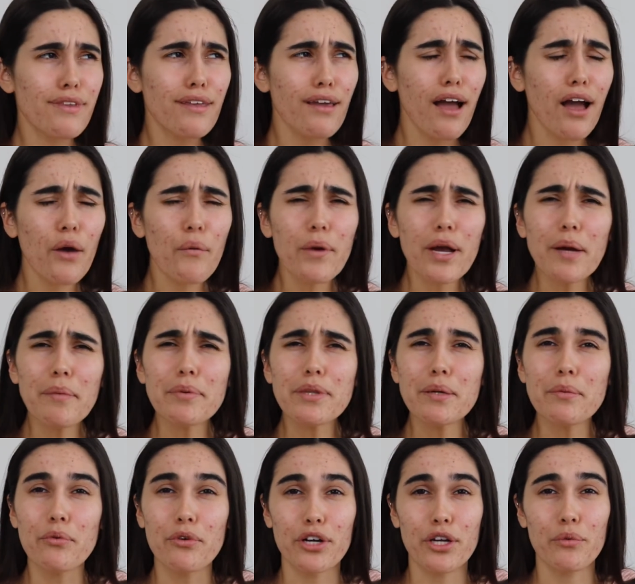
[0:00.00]
I wake up in
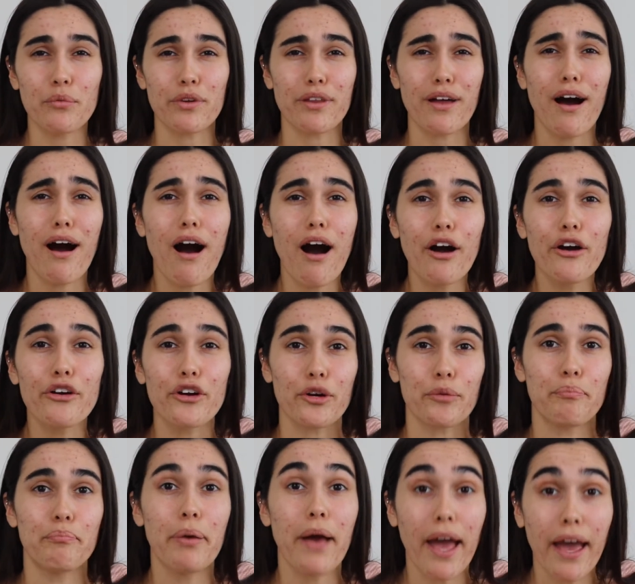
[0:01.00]
the morning with hunger
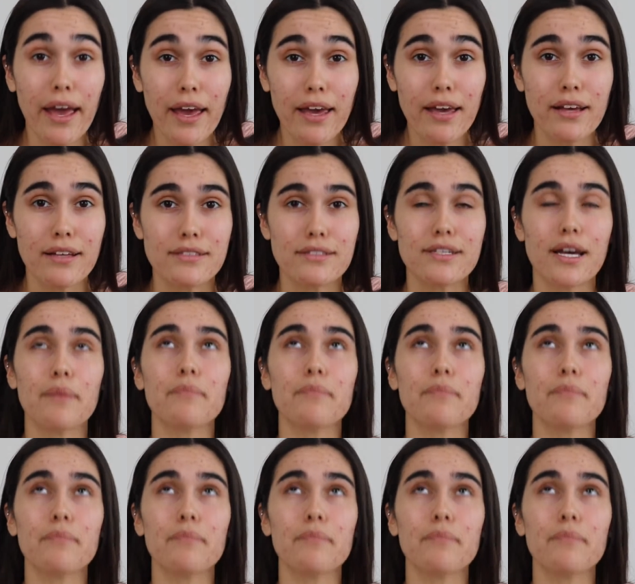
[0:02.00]
pains.